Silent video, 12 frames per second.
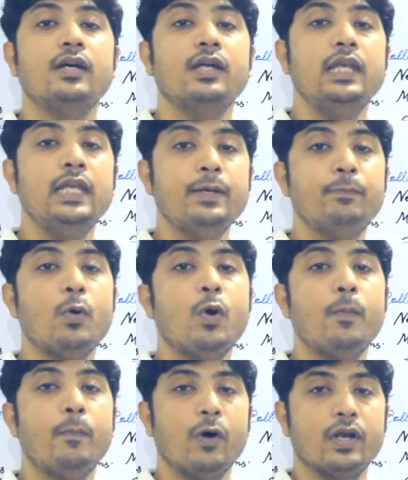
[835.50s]

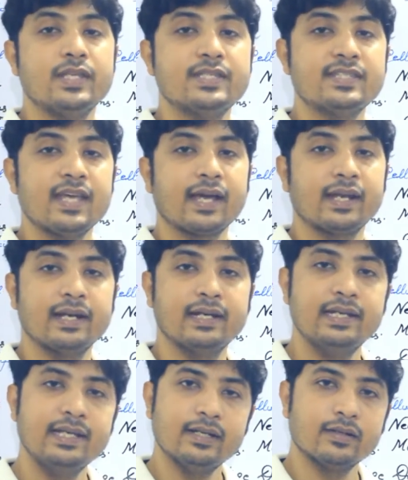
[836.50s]
lipopolysaccharide
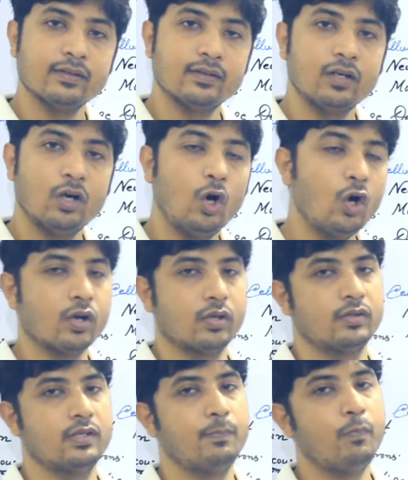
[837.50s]
layer or
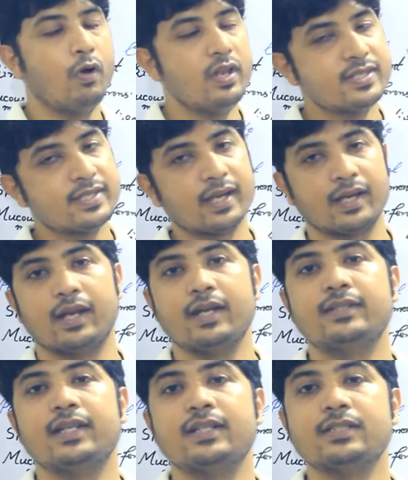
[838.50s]
the
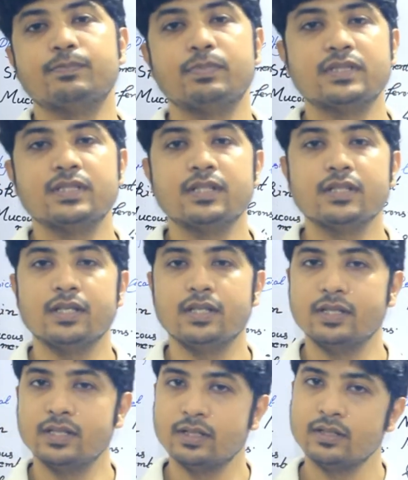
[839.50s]
polysaccharide that is present
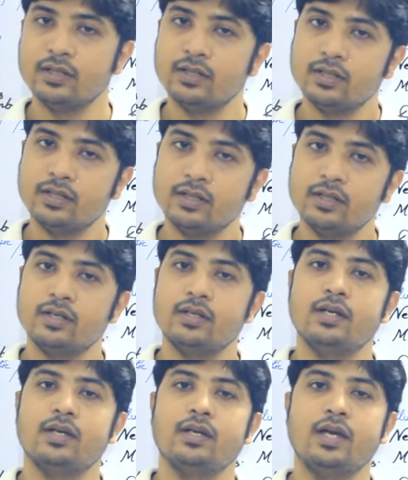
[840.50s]
in the
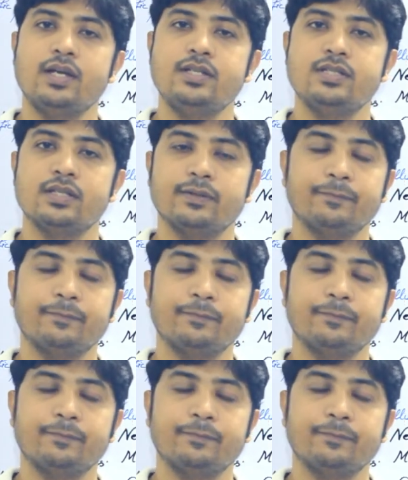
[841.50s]
antigen.